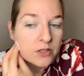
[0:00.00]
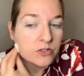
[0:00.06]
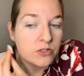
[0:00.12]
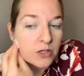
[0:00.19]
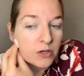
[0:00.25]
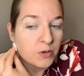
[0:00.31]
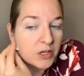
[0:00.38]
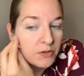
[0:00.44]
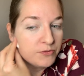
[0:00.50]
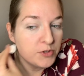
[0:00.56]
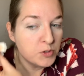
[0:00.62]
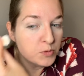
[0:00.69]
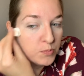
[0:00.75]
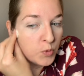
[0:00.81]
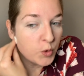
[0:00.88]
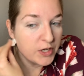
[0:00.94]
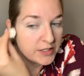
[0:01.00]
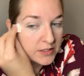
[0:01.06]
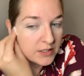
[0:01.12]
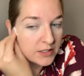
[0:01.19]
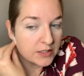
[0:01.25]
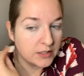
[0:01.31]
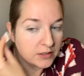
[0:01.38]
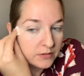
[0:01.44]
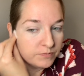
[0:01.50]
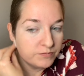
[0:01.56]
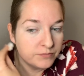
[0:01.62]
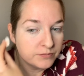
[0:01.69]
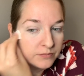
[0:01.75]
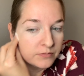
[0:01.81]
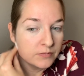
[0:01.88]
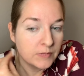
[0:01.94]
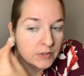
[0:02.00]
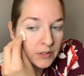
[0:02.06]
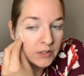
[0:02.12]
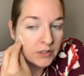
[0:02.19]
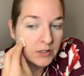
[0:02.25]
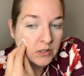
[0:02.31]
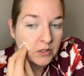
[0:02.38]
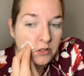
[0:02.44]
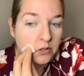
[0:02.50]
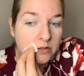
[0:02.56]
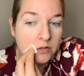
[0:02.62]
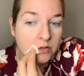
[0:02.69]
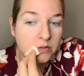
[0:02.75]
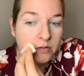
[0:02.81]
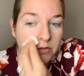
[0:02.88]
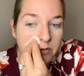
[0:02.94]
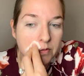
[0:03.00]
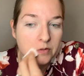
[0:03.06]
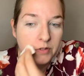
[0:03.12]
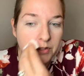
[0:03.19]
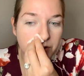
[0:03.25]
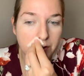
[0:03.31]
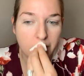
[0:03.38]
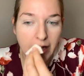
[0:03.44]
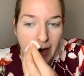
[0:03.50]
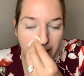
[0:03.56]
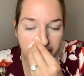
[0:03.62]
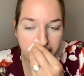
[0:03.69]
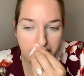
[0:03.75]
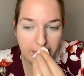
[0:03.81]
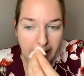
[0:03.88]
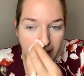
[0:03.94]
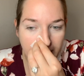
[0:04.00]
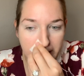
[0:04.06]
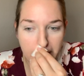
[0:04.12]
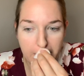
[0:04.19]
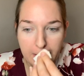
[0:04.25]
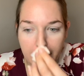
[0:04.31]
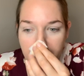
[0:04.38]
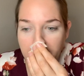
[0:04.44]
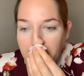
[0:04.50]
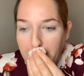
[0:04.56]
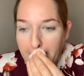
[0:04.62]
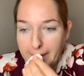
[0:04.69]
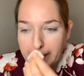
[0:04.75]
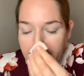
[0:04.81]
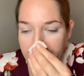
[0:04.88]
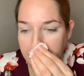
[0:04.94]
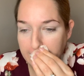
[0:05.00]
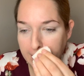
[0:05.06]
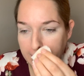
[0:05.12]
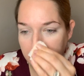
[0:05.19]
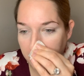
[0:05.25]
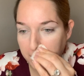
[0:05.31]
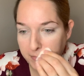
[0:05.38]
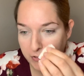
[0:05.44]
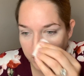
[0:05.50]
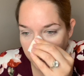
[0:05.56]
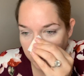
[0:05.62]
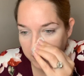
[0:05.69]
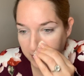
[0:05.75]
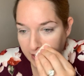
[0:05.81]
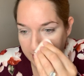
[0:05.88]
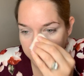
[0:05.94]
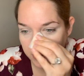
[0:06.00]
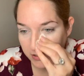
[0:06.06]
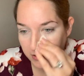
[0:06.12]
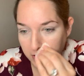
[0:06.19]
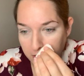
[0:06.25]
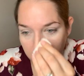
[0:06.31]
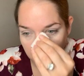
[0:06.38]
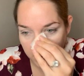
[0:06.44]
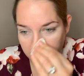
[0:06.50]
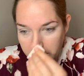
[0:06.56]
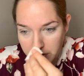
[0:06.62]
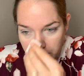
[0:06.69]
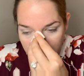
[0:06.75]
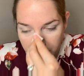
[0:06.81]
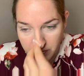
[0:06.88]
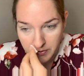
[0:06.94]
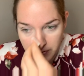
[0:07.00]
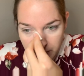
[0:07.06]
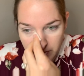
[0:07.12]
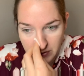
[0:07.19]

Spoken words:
So if you moisten your applicator, like your beauty blender, or you